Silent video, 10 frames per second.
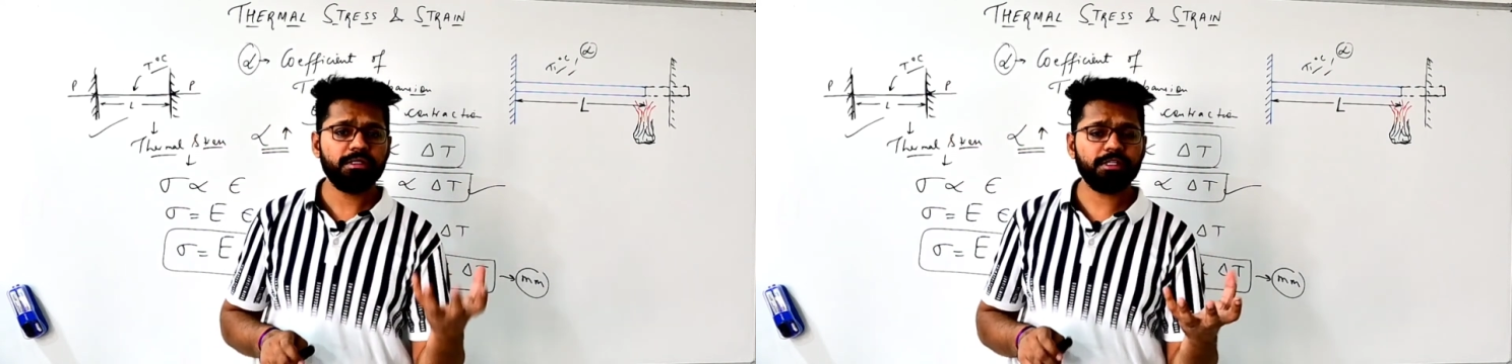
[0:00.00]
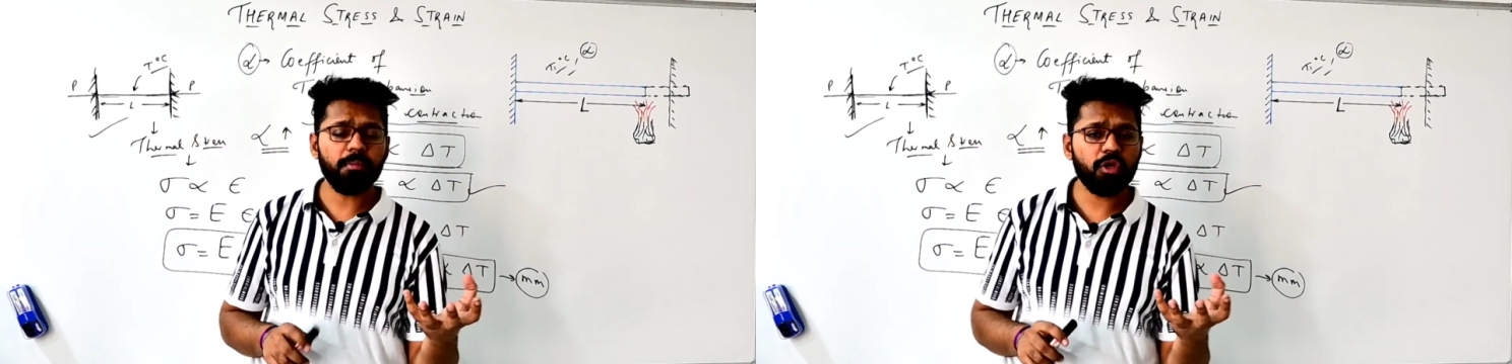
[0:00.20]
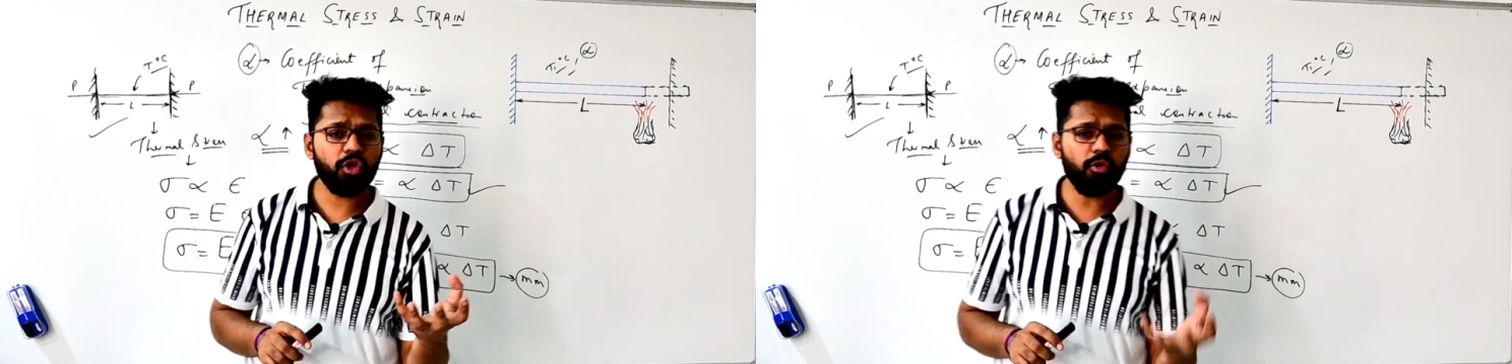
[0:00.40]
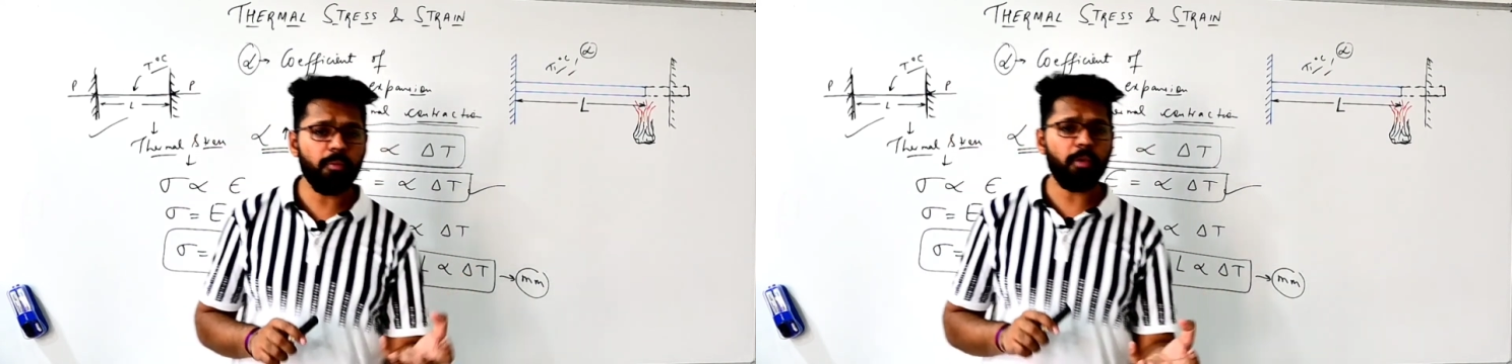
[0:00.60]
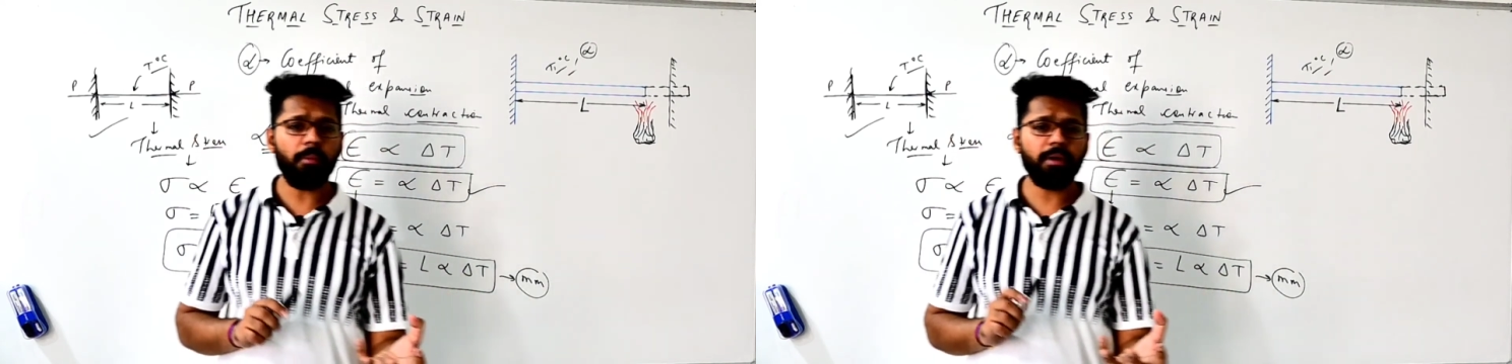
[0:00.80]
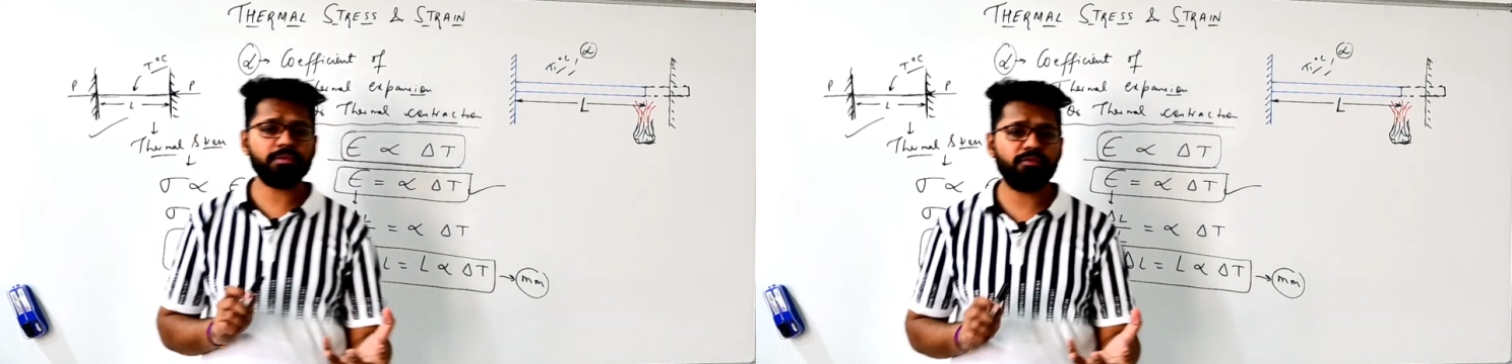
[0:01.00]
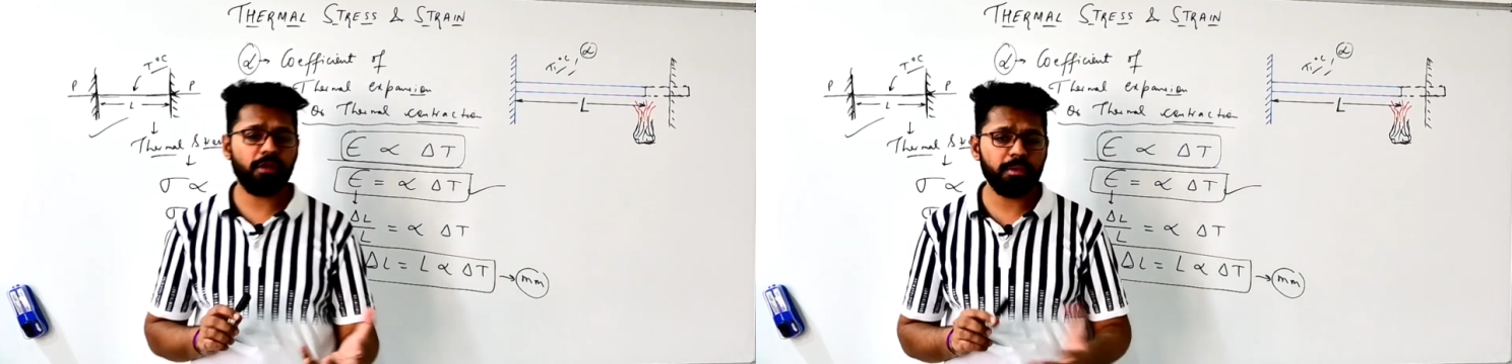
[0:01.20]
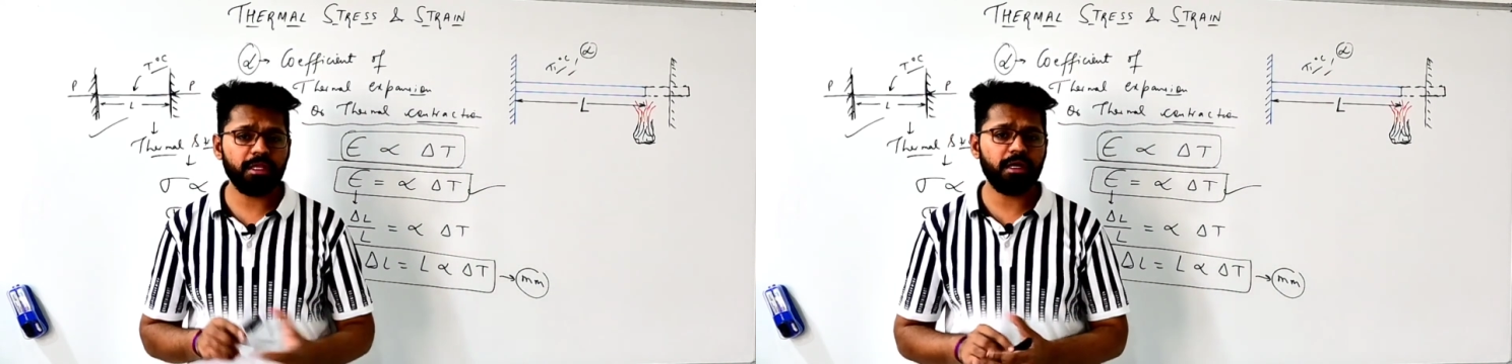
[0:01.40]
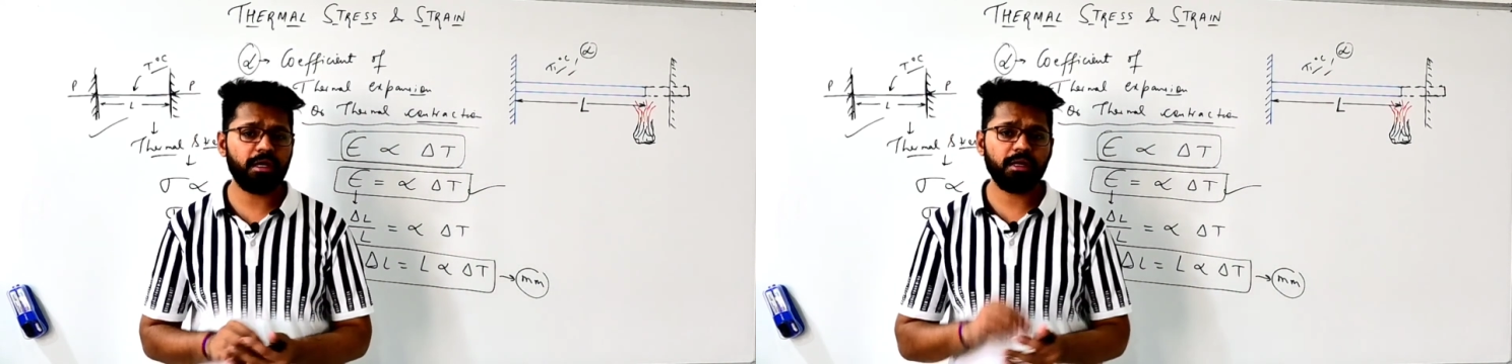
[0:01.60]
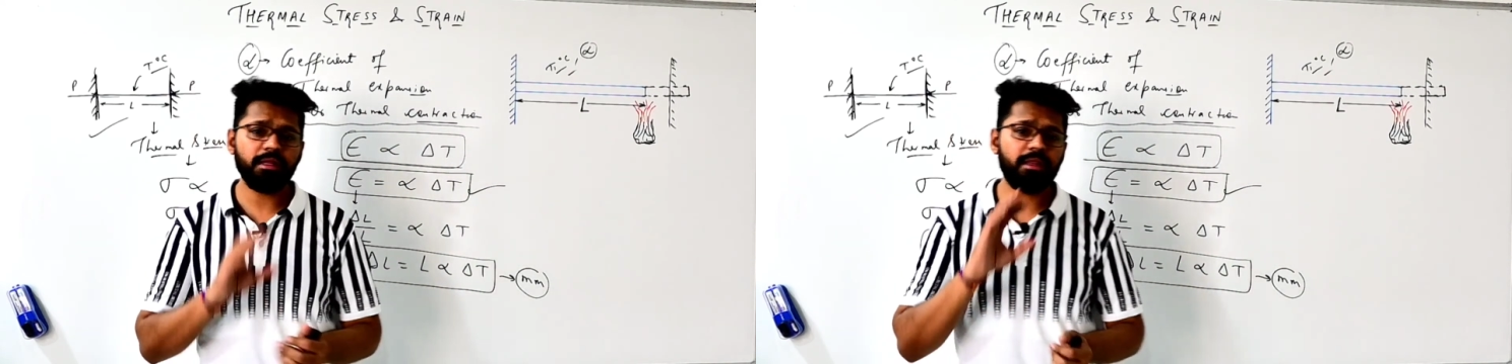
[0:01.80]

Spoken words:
some cube problems will be there,